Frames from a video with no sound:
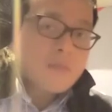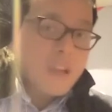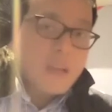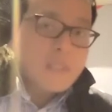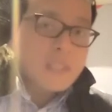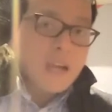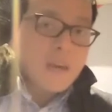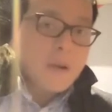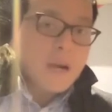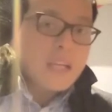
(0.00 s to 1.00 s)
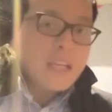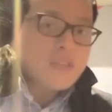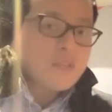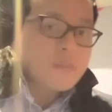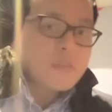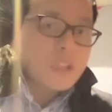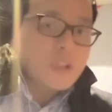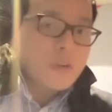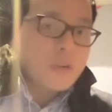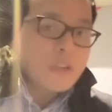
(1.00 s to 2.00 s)
famous now, but I gigged him in New
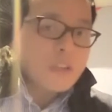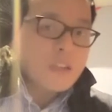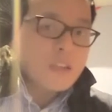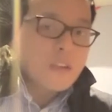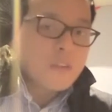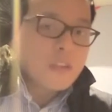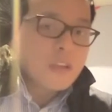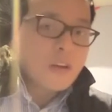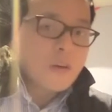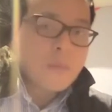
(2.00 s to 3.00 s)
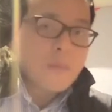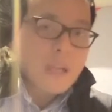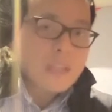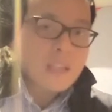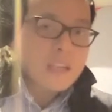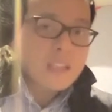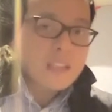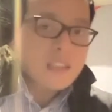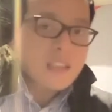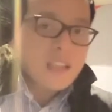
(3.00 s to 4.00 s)
York in a lowly open mic
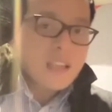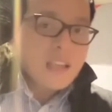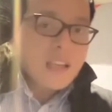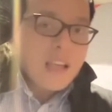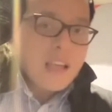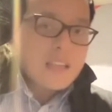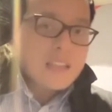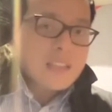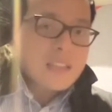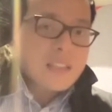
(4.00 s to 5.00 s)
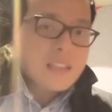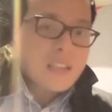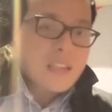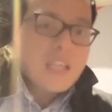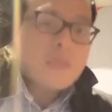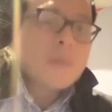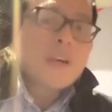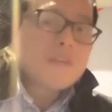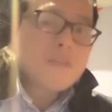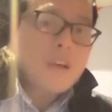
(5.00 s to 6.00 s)
night, and he's
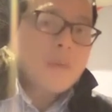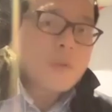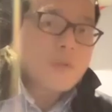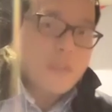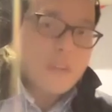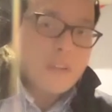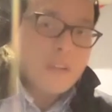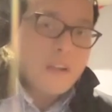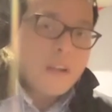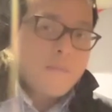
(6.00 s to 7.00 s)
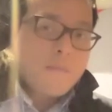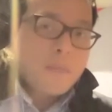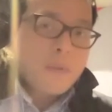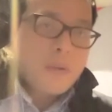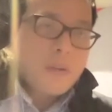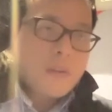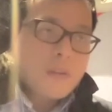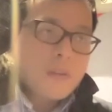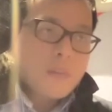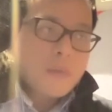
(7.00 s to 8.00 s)
become famous for it. But
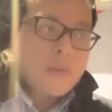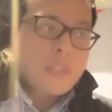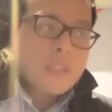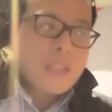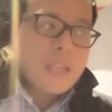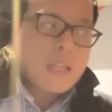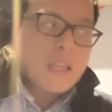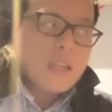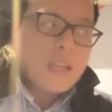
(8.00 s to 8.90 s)
the point is saying